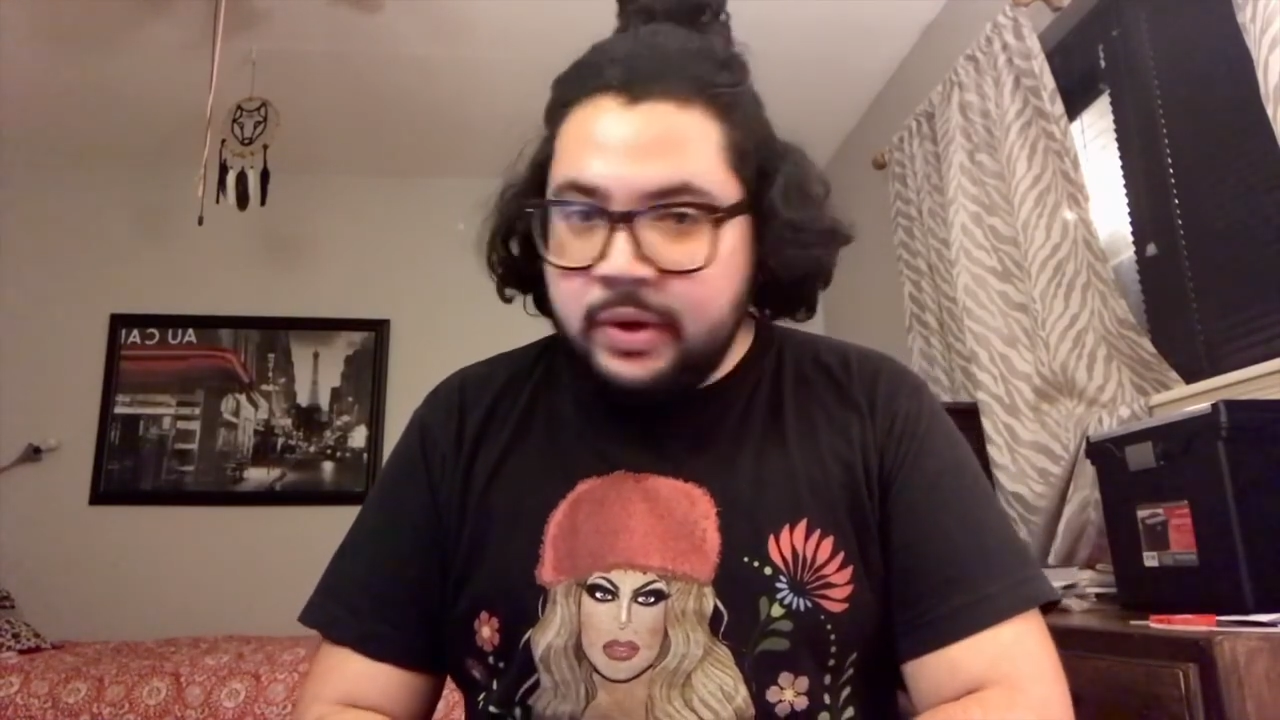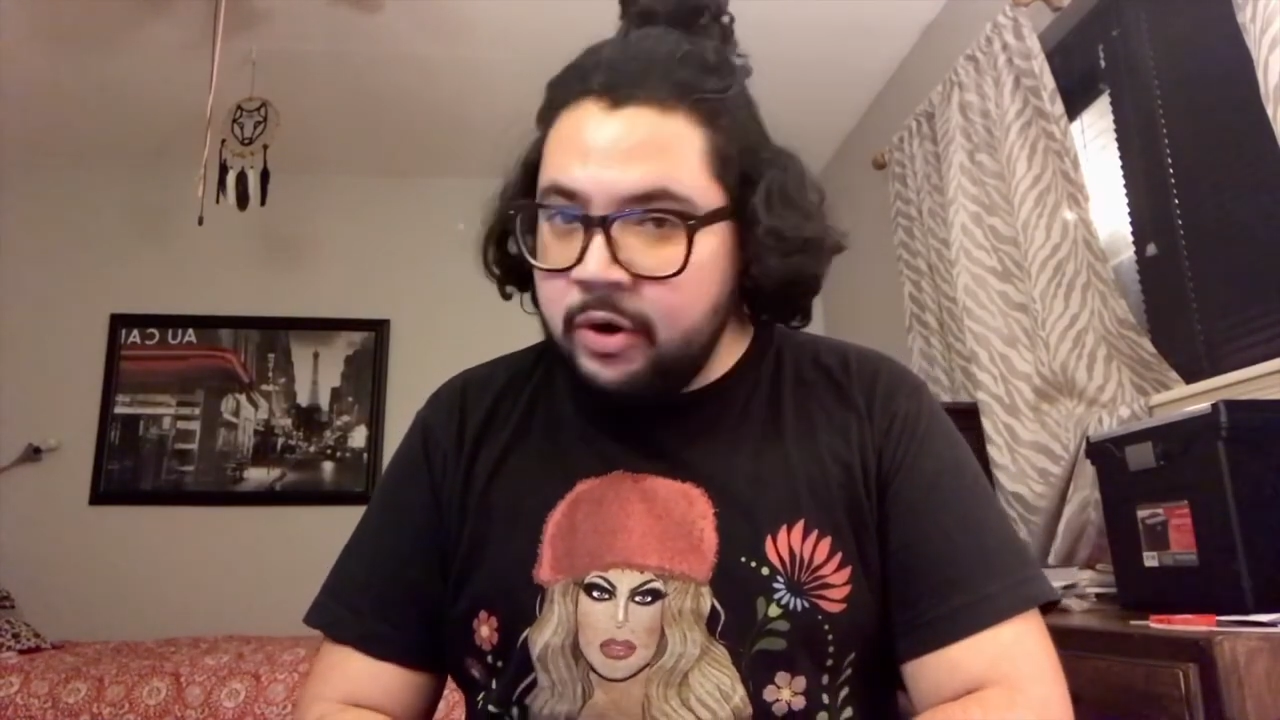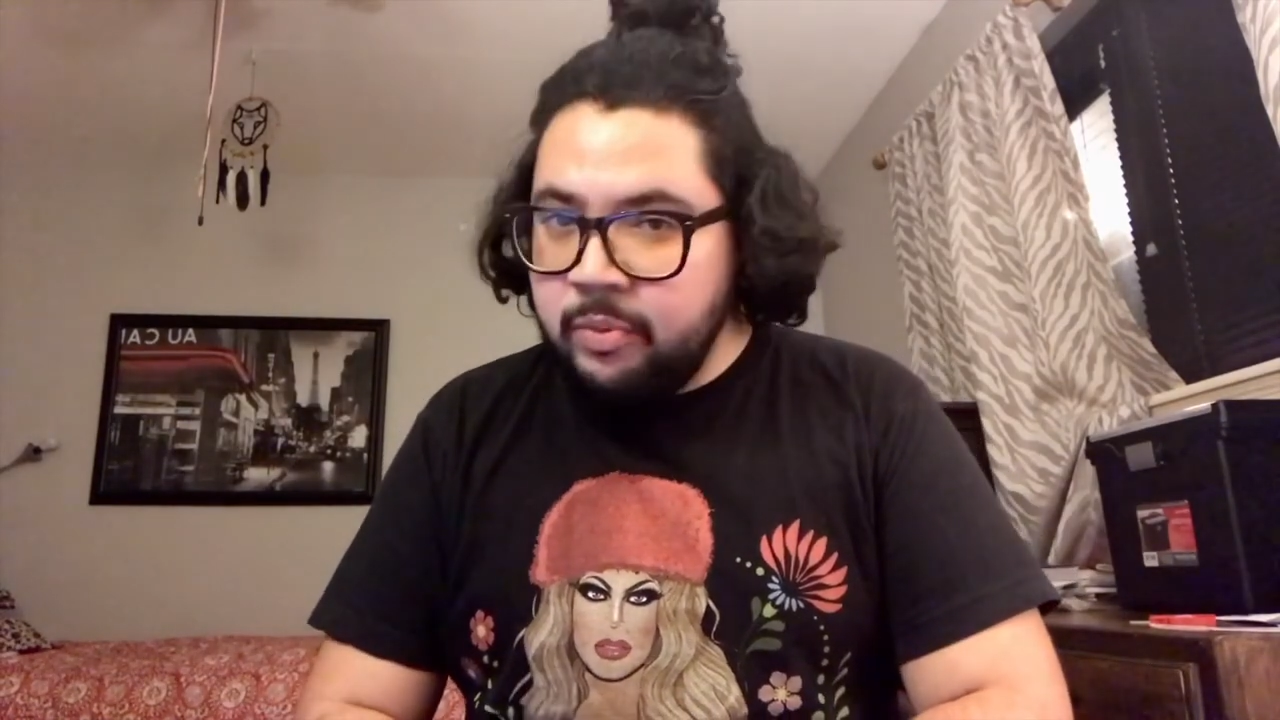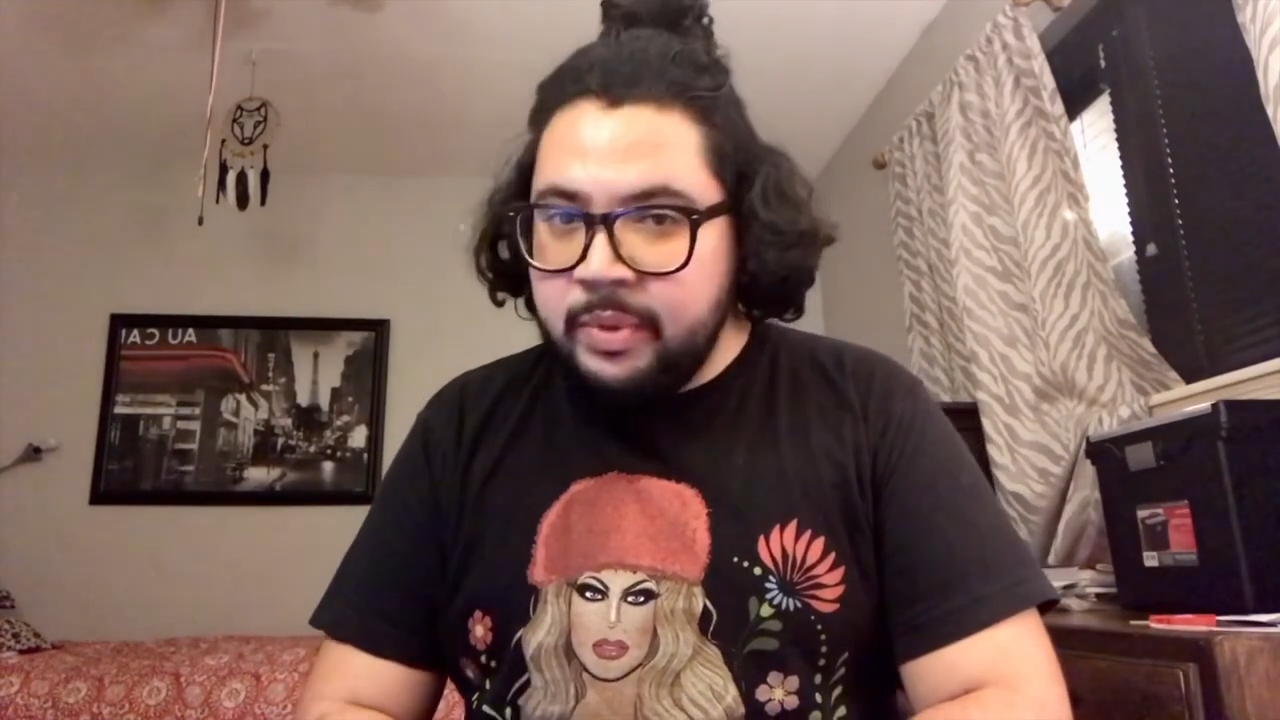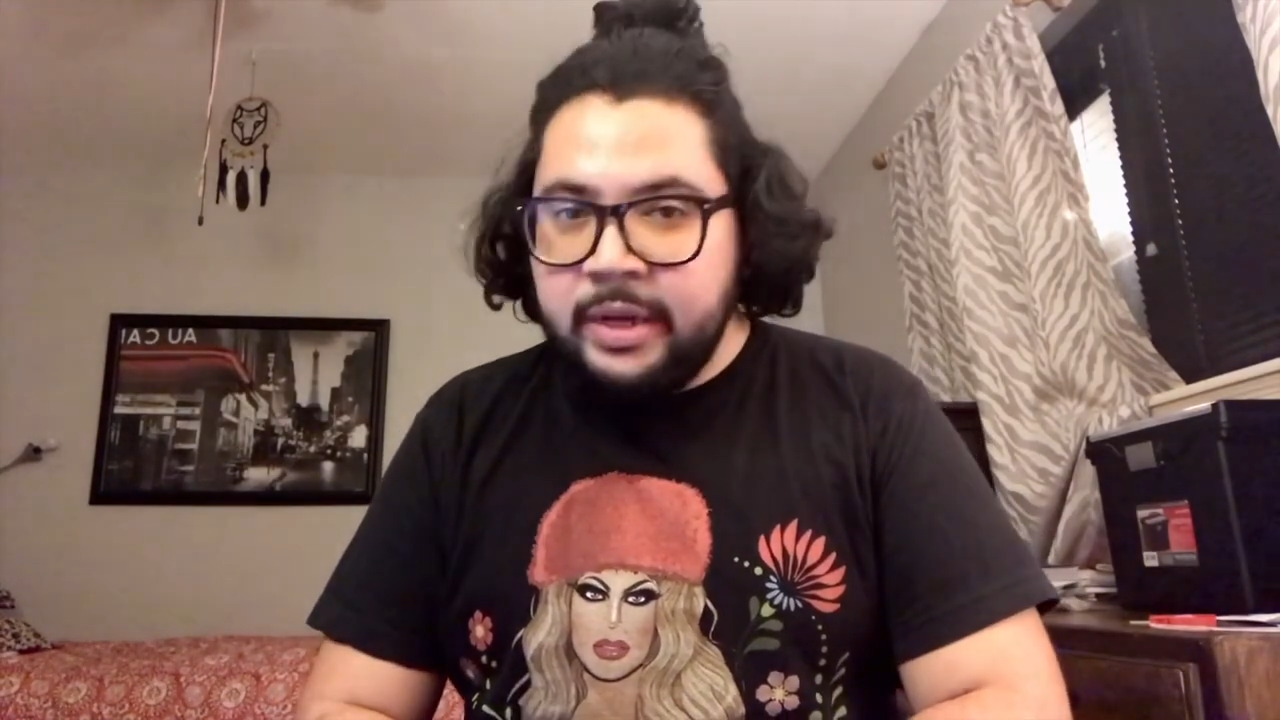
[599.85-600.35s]

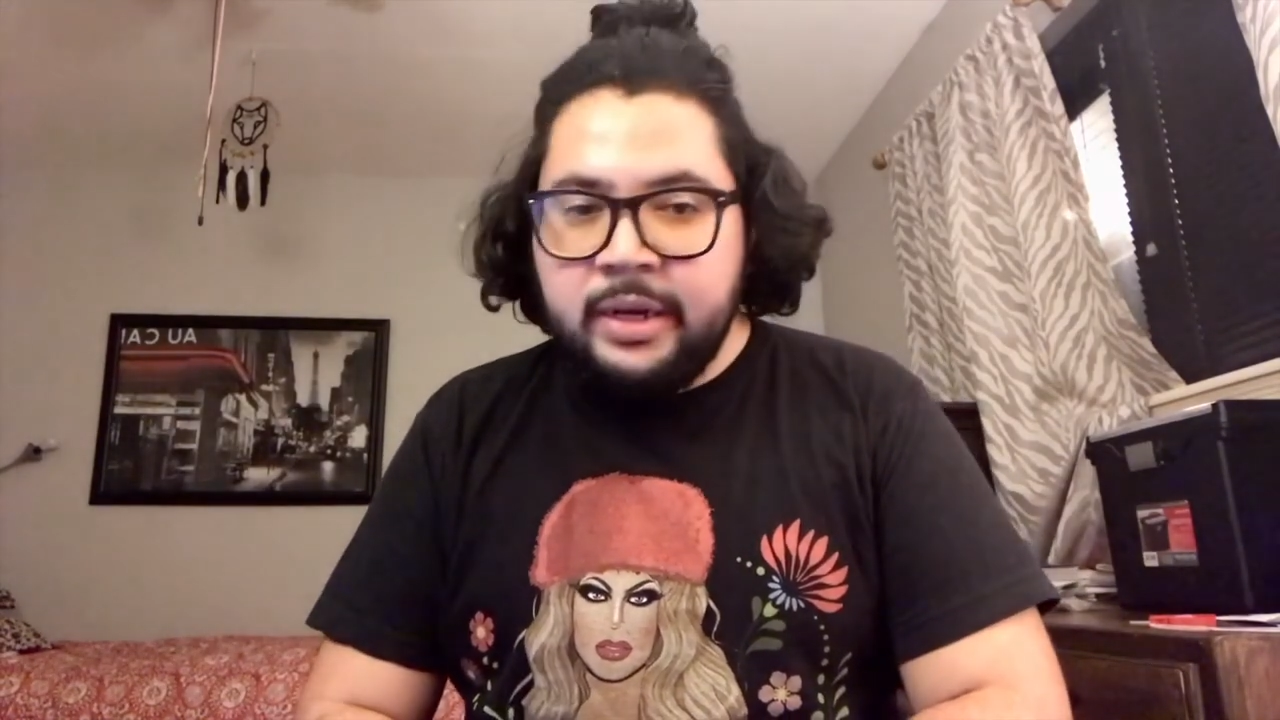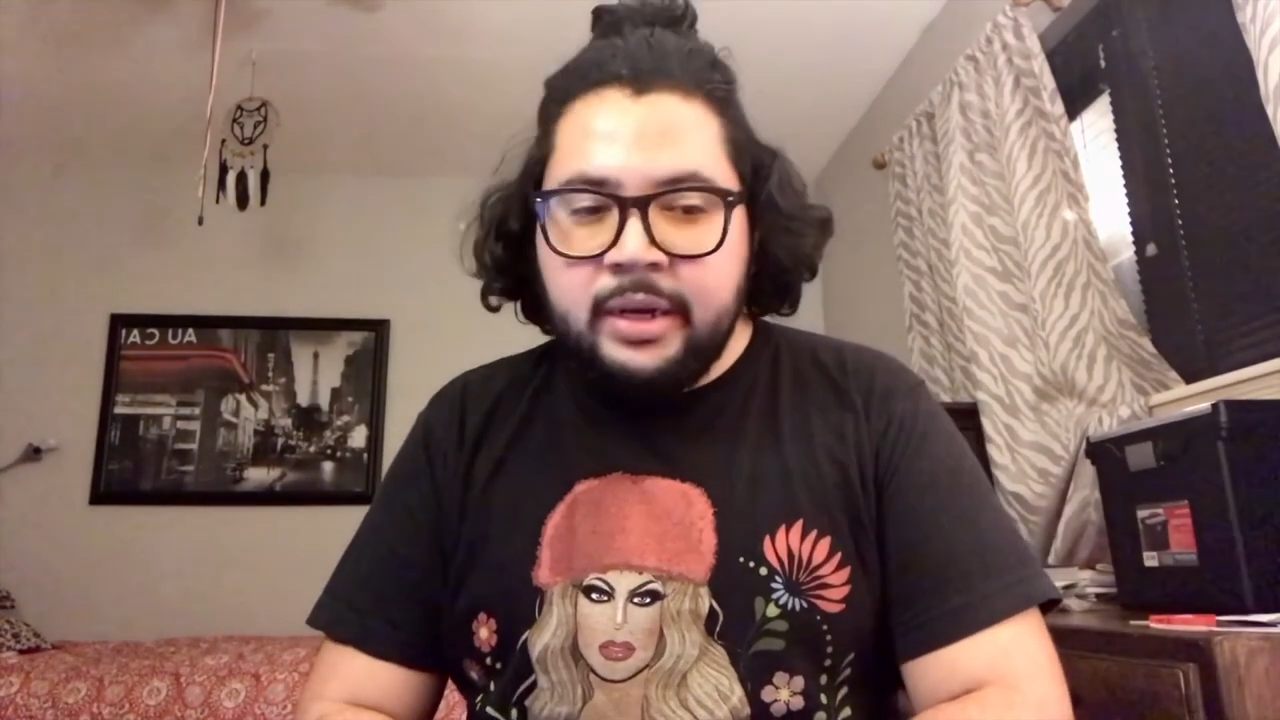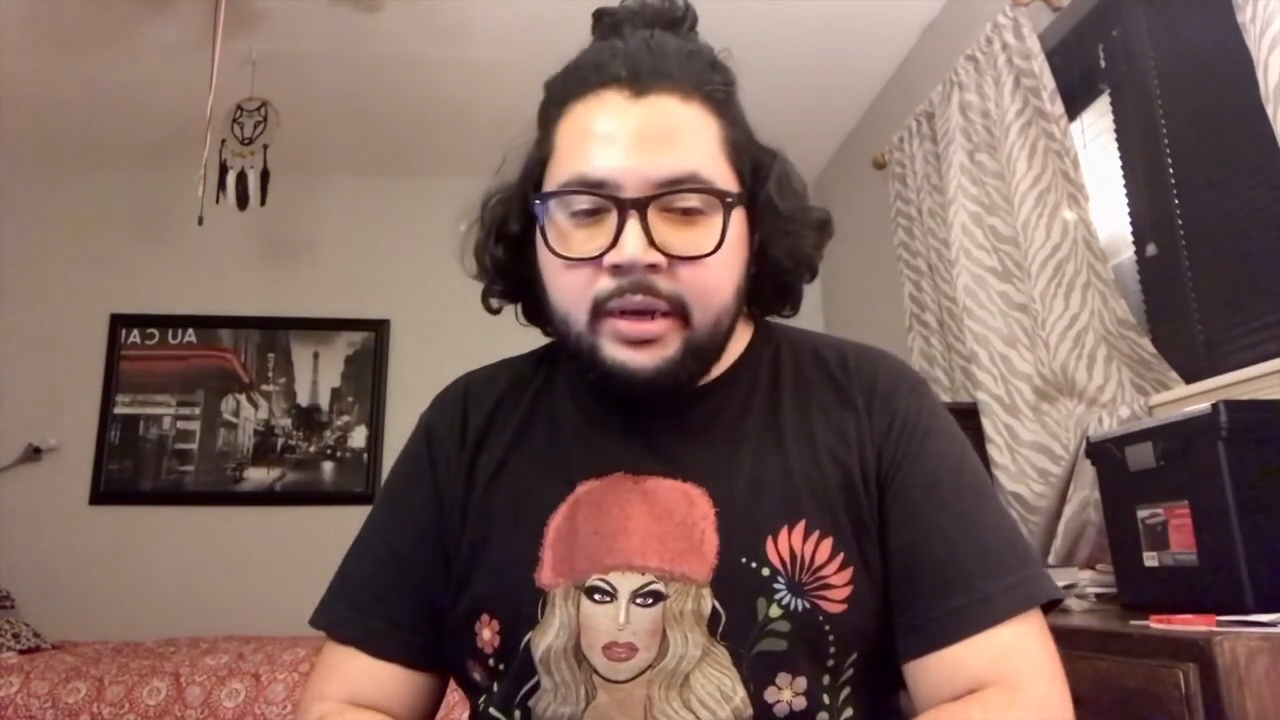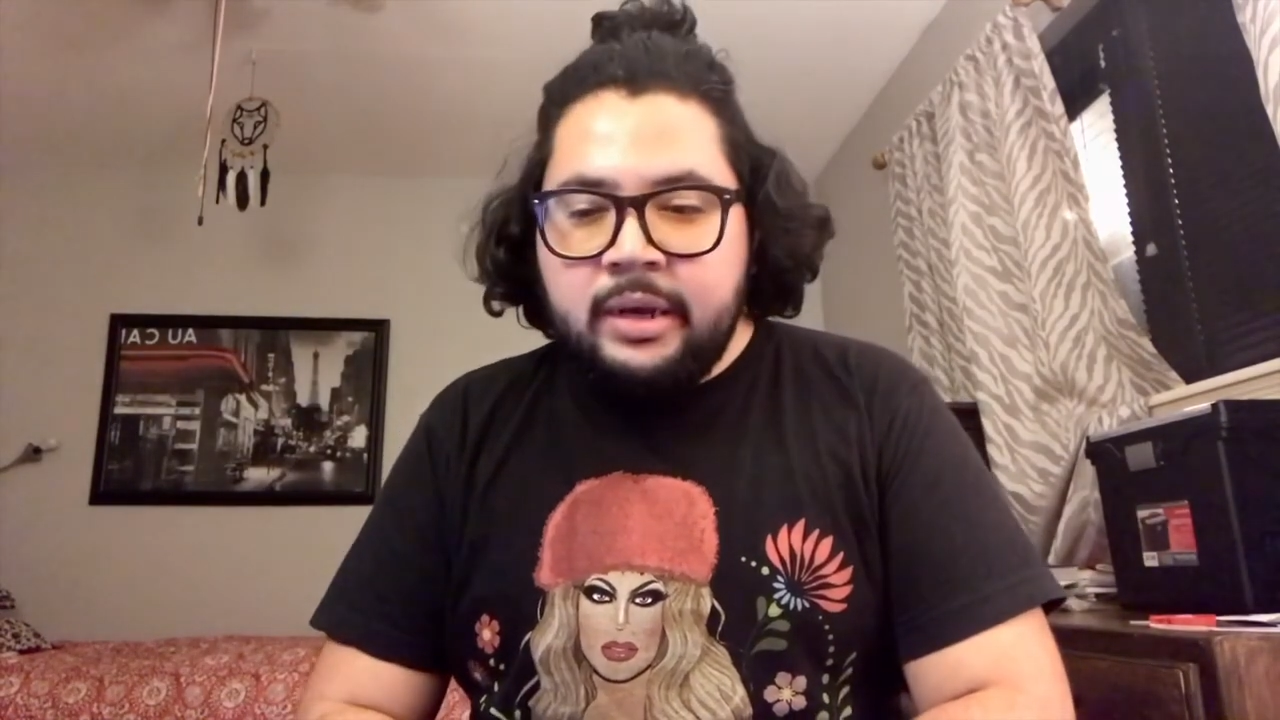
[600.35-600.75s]
open